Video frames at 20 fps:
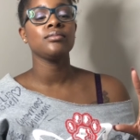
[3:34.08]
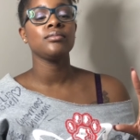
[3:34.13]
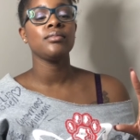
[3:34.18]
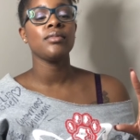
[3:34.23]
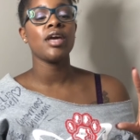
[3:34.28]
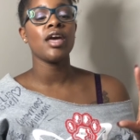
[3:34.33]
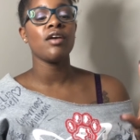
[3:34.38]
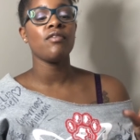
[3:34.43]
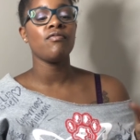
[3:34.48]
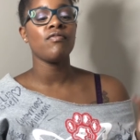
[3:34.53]

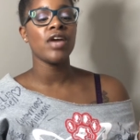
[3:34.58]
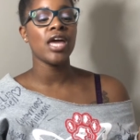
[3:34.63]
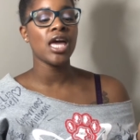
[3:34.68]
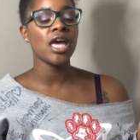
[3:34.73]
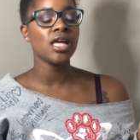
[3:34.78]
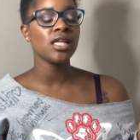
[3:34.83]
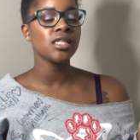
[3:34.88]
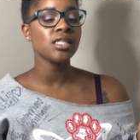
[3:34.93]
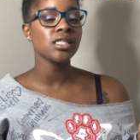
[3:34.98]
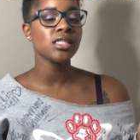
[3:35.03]

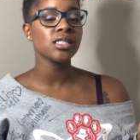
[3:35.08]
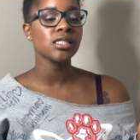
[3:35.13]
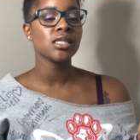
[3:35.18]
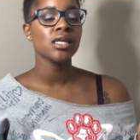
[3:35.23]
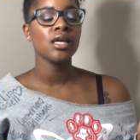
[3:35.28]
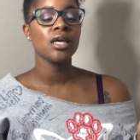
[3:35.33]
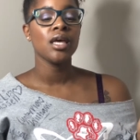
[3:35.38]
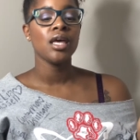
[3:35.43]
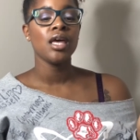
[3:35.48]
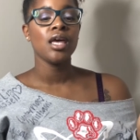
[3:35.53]
advanced
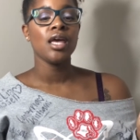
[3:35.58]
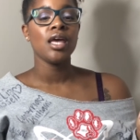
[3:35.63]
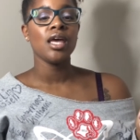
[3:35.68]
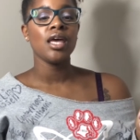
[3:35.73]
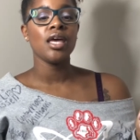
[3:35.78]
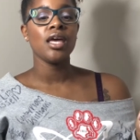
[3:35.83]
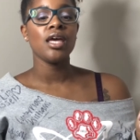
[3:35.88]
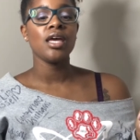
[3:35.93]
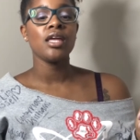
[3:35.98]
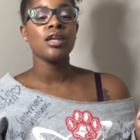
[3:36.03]

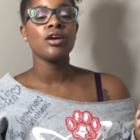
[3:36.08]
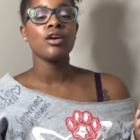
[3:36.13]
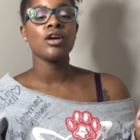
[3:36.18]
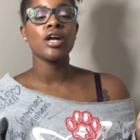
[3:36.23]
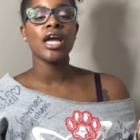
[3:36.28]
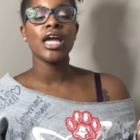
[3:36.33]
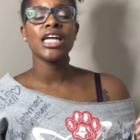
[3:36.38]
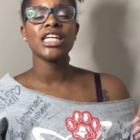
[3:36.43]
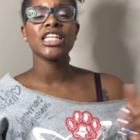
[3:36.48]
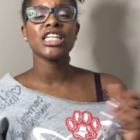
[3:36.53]
in her
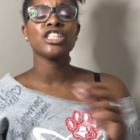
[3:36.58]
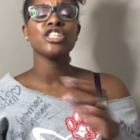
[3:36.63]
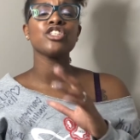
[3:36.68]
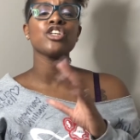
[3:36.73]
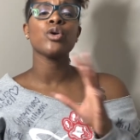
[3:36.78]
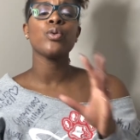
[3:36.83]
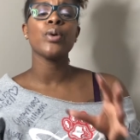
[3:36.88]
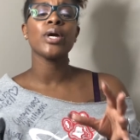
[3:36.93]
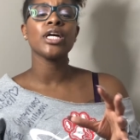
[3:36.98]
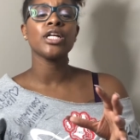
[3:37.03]
age. Like, she's a
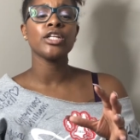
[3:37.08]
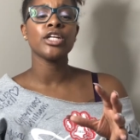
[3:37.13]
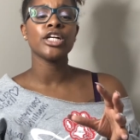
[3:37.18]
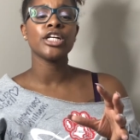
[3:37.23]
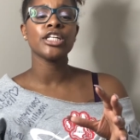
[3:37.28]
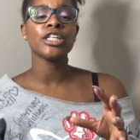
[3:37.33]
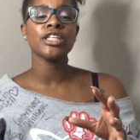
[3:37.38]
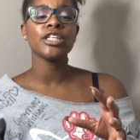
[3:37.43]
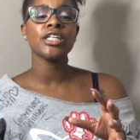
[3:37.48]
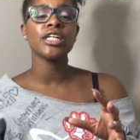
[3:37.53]
quick
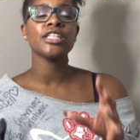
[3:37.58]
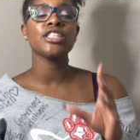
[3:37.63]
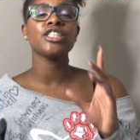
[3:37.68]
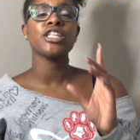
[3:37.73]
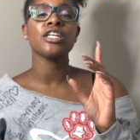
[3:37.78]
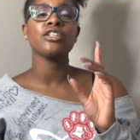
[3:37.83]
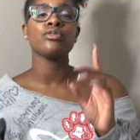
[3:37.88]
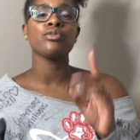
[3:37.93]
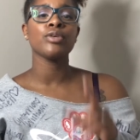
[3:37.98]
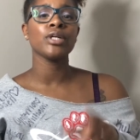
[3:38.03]
learner and she
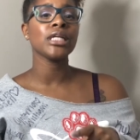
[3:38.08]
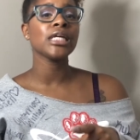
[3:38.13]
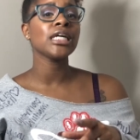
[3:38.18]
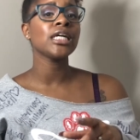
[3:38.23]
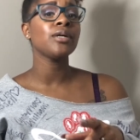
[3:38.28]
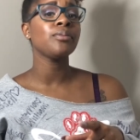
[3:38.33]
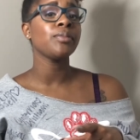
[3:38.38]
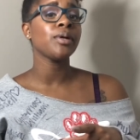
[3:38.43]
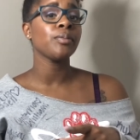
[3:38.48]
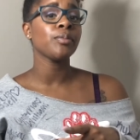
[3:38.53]
has really
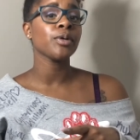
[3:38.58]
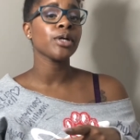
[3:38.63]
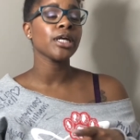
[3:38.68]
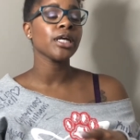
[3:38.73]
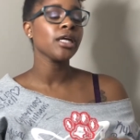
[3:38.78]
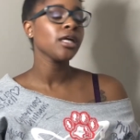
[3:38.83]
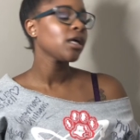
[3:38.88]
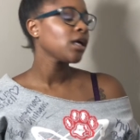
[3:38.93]
good memory,